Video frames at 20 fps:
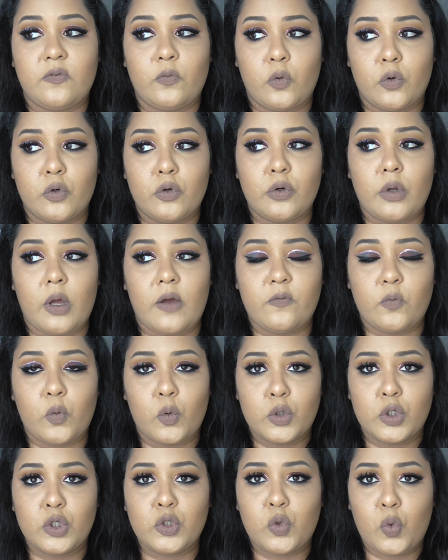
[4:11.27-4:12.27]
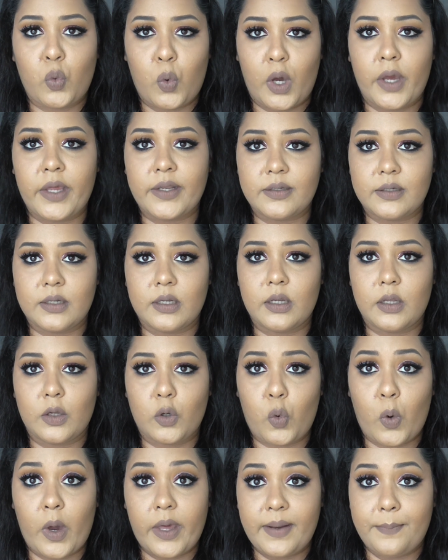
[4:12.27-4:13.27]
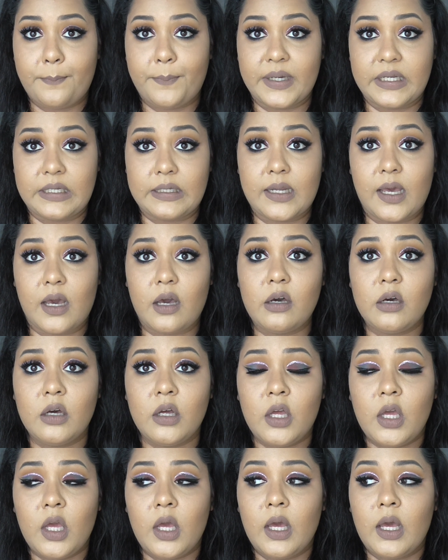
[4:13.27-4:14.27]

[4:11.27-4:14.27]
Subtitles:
I've worn it quite a bit now.